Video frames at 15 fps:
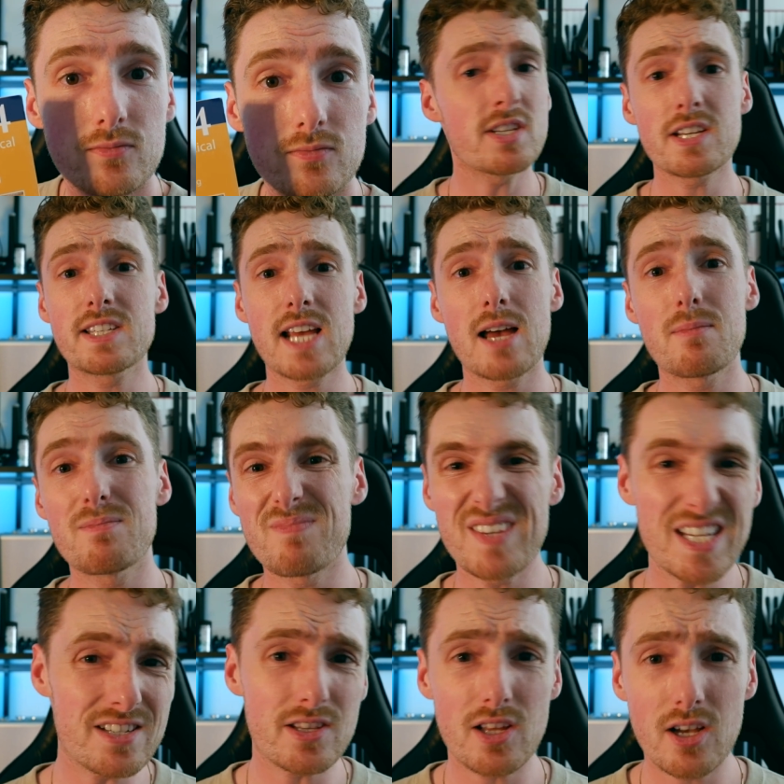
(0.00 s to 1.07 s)
This exam
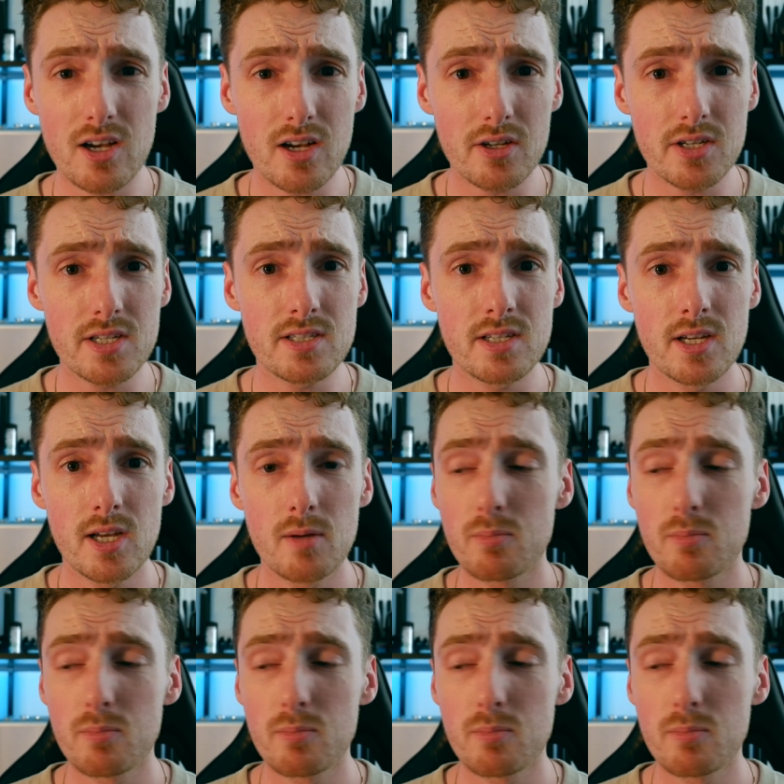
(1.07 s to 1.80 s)
isn't the hardest,